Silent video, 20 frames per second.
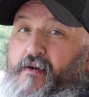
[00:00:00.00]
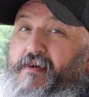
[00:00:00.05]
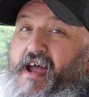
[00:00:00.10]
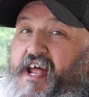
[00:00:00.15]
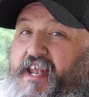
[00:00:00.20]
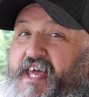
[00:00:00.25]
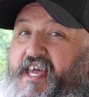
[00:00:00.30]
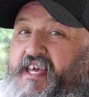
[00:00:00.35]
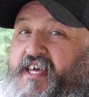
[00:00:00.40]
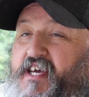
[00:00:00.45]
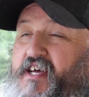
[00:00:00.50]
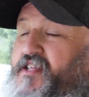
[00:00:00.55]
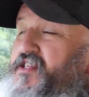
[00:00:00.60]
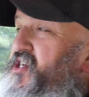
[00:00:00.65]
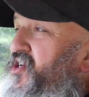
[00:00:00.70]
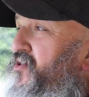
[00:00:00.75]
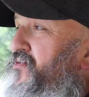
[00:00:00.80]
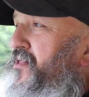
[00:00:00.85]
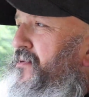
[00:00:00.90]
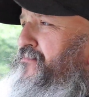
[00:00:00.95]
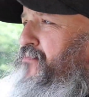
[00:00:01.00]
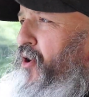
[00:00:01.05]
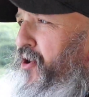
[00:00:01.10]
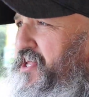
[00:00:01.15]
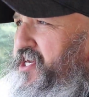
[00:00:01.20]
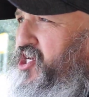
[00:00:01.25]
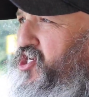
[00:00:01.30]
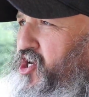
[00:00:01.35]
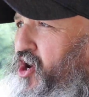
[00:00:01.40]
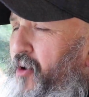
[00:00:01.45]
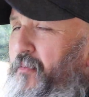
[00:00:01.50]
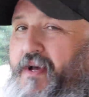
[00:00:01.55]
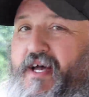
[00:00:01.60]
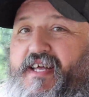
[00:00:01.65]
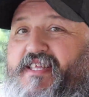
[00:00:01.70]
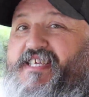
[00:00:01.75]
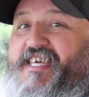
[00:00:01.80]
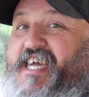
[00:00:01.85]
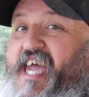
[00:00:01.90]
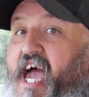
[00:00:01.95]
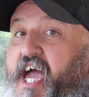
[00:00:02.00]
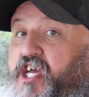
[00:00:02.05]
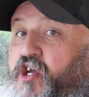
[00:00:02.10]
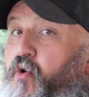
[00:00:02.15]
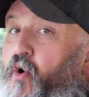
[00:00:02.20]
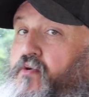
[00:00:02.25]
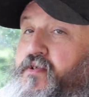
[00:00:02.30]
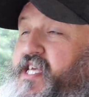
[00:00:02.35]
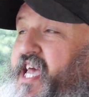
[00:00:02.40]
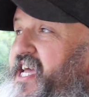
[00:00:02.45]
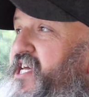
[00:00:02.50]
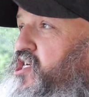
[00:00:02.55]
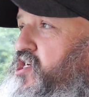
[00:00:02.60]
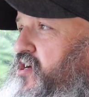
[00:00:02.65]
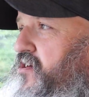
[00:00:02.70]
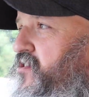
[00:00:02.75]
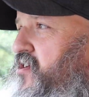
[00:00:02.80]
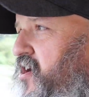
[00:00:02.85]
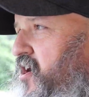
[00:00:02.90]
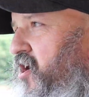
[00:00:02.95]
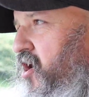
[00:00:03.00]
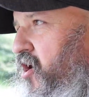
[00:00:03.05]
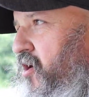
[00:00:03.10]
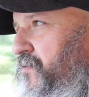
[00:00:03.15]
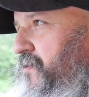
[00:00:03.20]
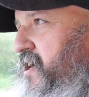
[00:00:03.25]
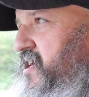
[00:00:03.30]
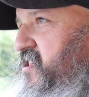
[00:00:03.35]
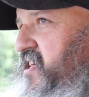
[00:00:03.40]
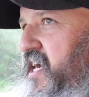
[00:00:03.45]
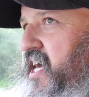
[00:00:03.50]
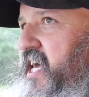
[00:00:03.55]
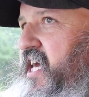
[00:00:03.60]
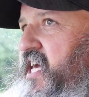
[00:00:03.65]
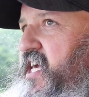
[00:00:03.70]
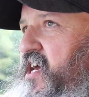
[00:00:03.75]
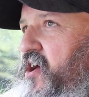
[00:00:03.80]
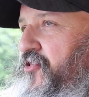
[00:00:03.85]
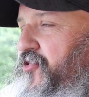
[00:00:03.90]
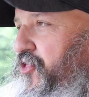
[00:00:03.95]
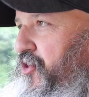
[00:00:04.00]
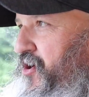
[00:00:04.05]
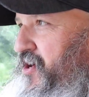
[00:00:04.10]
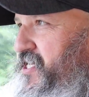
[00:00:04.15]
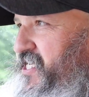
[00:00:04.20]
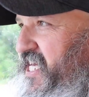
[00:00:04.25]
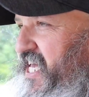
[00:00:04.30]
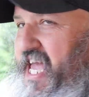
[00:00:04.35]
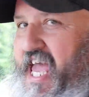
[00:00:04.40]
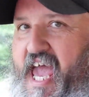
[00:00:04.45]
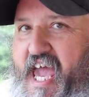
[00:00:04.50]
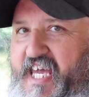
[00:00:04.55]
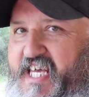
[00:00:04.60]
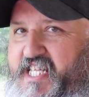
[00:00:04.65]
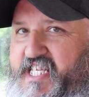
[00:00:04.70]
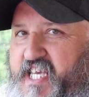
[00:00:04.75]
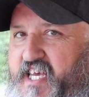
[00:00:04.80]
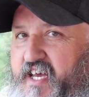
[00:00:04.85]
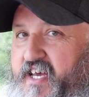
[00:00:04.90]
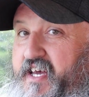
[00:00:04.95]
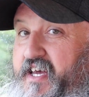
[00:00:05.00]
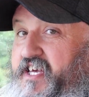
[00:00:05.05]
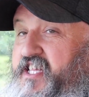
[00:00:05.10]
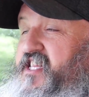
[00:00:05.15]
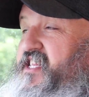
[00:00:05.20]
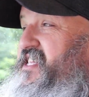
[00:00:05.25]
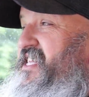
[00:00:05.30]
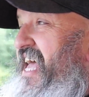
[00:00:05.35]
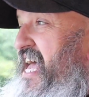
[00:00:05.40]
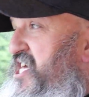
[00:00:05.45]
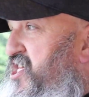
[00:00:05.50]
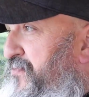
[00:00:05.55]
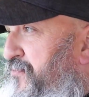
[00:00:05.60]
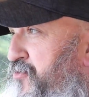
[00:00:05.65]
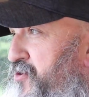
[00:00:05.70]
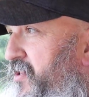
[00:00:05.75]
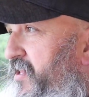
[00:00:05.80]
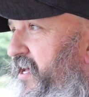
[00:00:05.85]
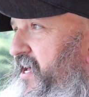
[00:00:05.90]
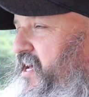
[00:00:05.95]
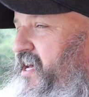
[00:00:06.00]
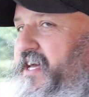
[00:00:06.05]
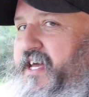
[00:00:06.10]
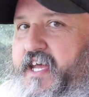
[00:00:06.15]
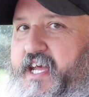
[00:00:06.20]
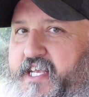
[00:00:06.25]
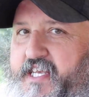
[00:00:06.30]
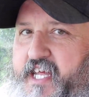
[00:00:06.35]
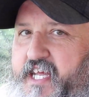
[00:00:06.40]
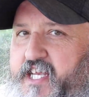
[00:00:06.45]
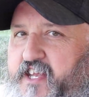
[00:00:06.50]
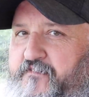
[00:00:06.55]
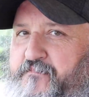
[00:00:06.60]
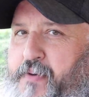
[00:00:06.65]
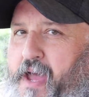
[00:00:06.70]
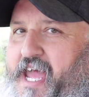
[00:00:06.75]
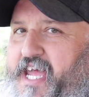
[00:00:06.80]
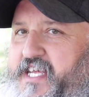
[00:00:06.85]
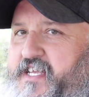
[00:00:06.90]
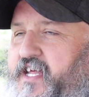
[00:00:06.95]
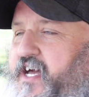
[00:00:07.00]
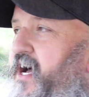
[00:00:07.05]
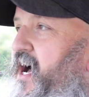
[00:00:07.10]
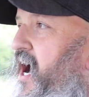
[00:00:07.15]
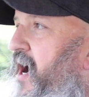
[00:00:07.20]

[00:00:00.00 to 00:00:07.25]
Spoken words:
I'm heading to the body shop to get a quotation on this E38. It's desperately in need of paint.